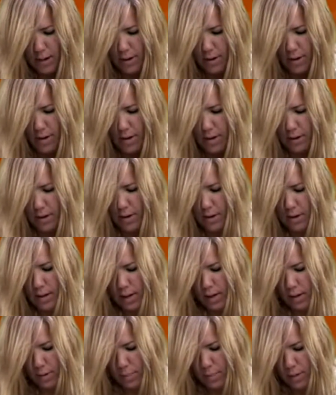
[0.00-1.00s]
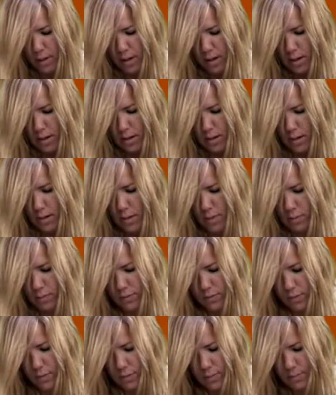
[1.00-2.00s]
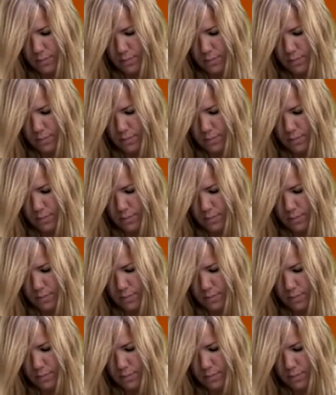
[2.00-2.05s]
it on there like you're putting it on the toast.